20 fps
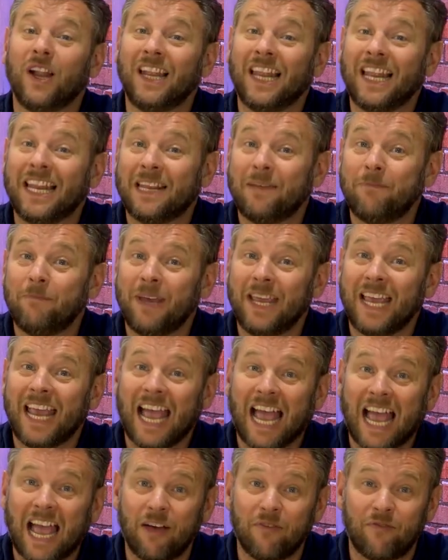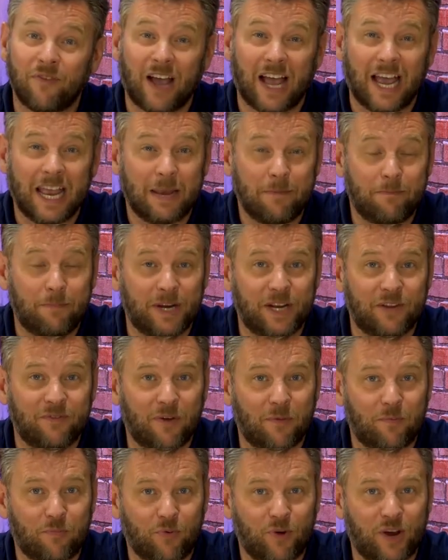letting me have a bit of
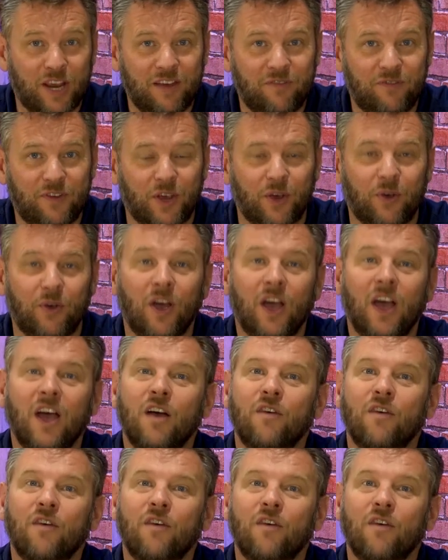a preview